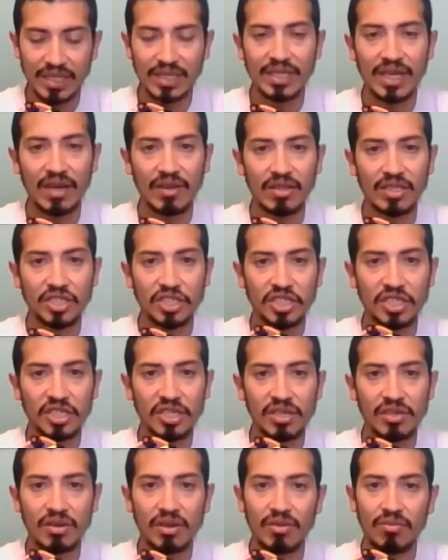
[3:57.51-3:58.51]
sell the
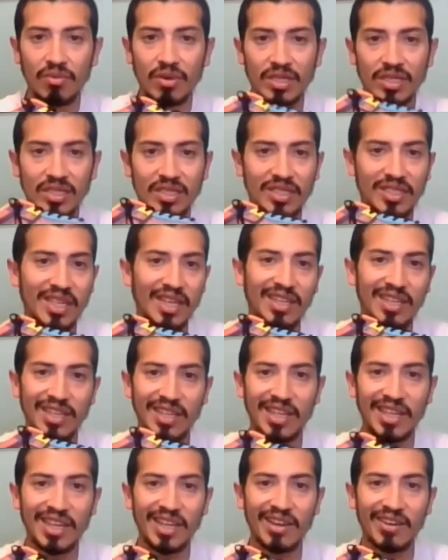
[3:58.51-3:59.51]
shoe. It wasn't
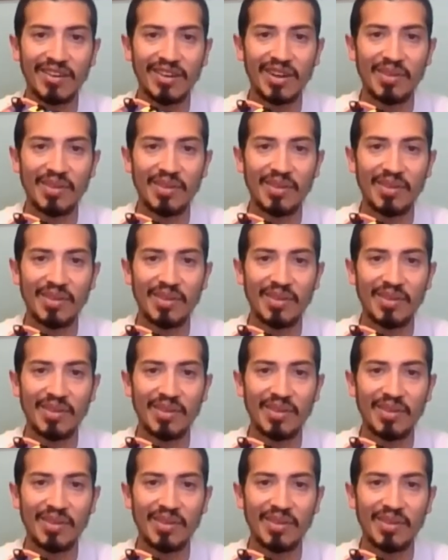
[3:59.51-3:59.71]
selling here in